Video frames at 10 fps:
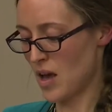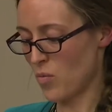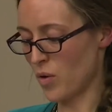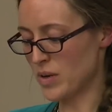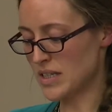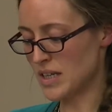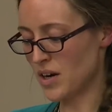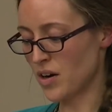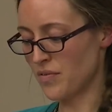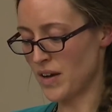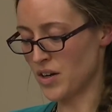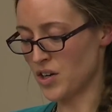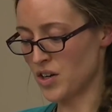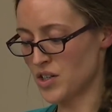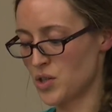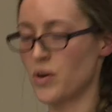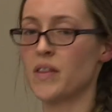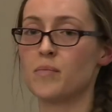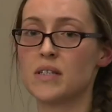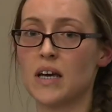What we see are offenders who are
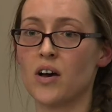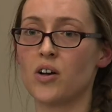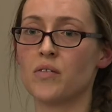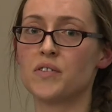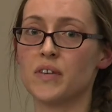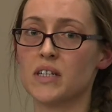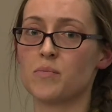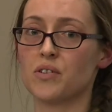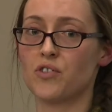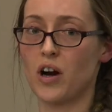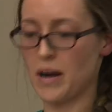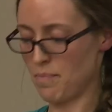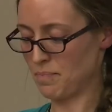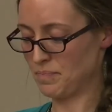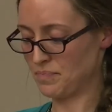themselves victims of crime.